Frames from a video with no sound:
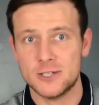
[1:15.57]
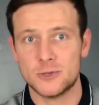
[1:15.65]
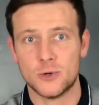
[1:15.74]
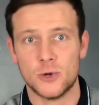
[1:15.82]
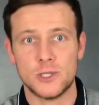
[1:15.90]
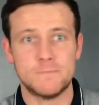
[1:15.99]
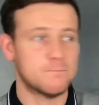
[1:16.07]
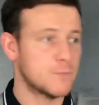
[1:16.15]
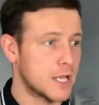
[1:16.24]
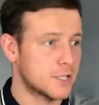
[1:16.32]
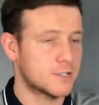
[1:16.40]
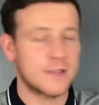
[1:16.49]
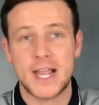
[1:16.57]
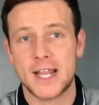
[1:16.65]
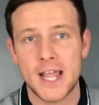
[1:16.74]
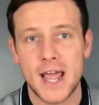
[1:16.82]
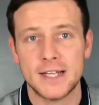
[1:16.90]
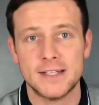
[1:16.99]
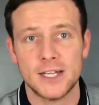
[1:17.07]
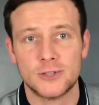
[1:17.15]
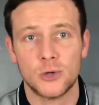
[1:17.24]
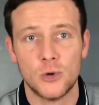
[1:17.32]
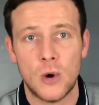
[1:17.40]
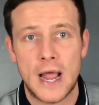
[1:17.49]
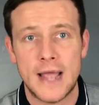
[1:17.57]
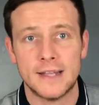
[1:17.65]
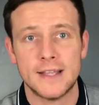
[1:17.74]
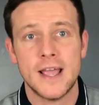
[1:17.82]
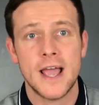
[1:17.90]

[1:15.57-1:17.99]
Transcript: So it's a great idea to go ahead